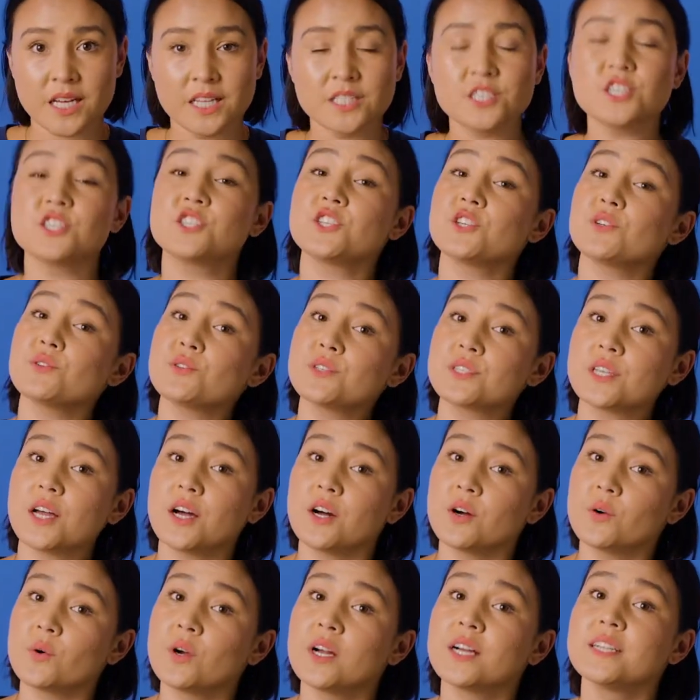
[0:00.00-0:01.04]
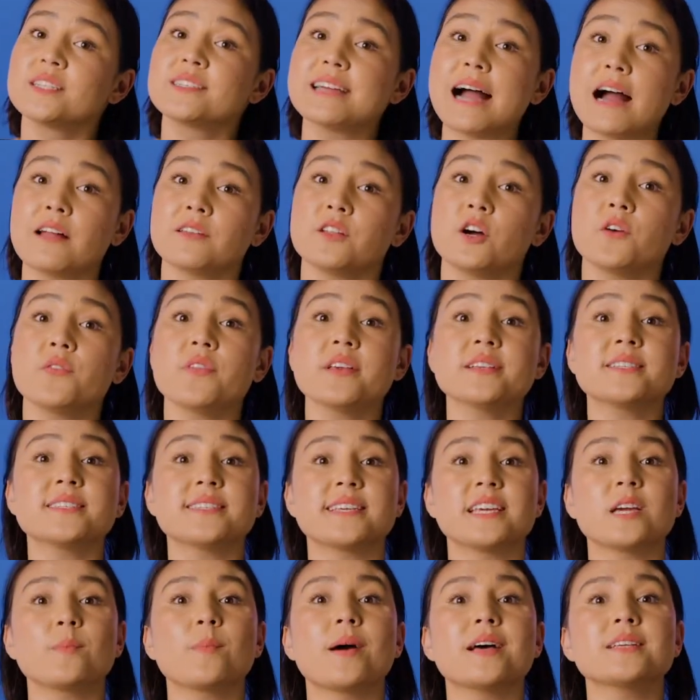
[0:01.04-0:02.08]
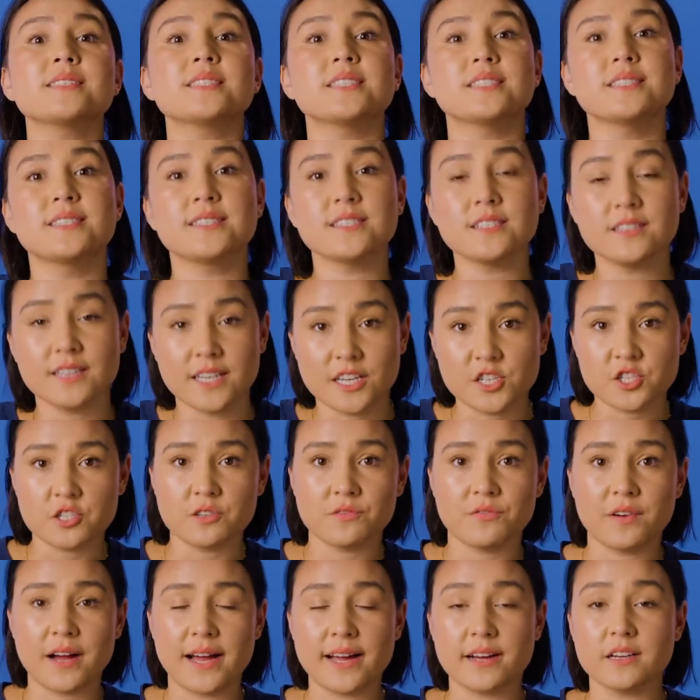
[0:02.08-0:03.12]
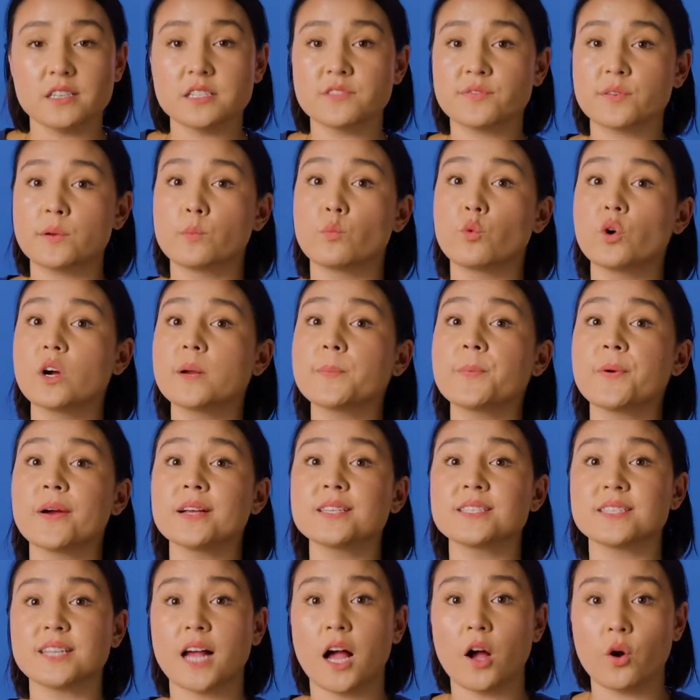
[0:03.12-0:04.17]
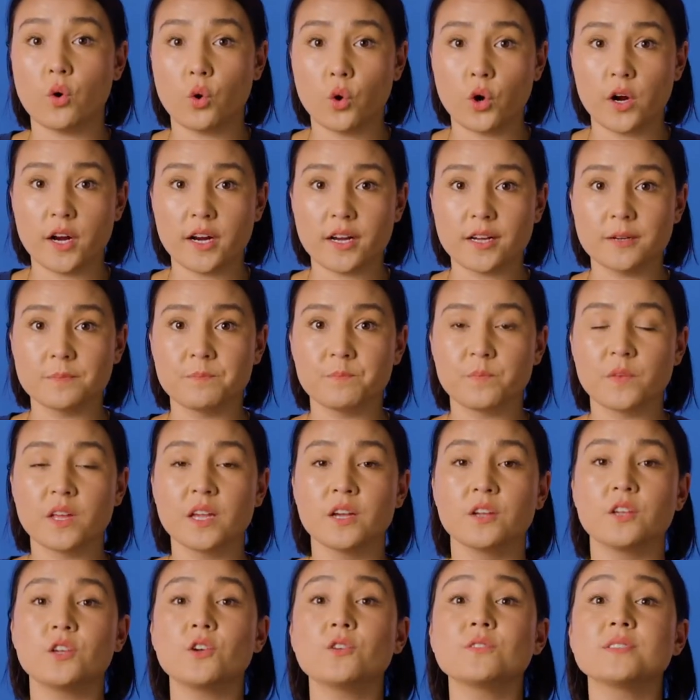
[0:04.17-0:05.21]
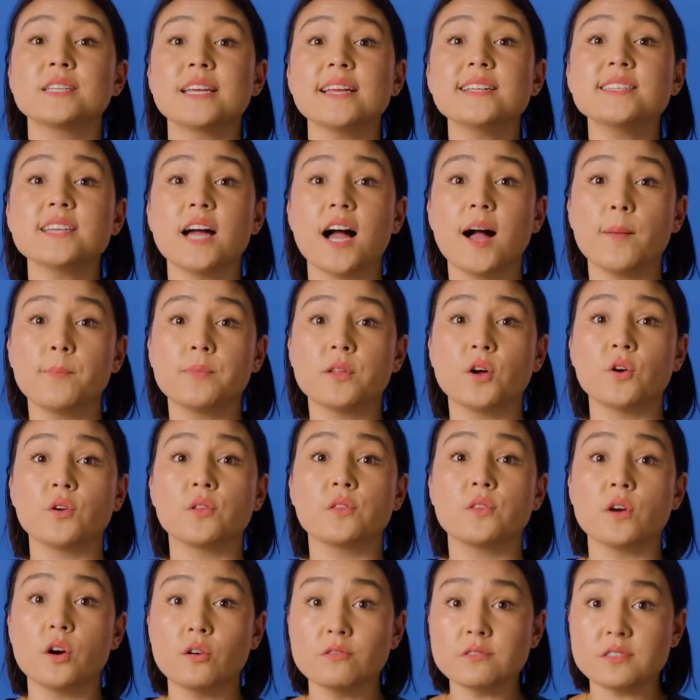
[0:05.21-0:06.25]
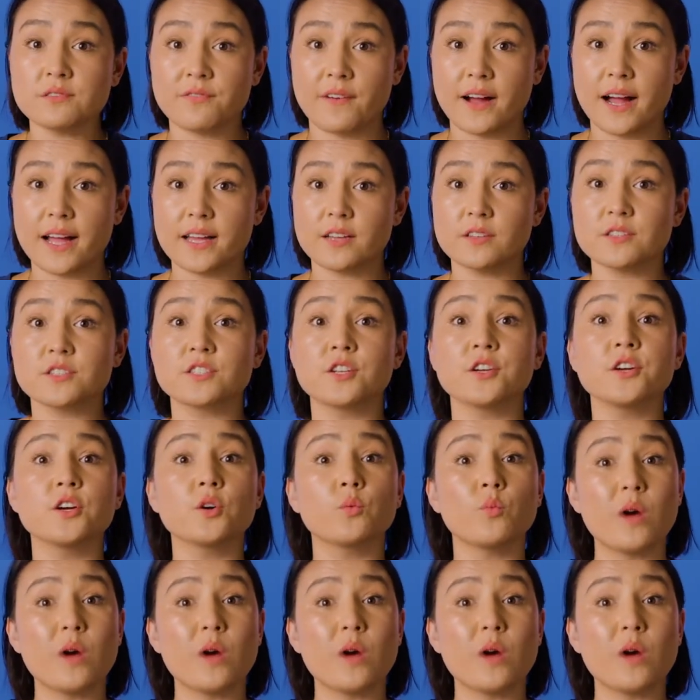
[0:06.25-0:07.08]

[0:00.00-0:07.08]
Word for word: To do so, download the CMS installation files from WordPress.org. You'll need to upload those files to your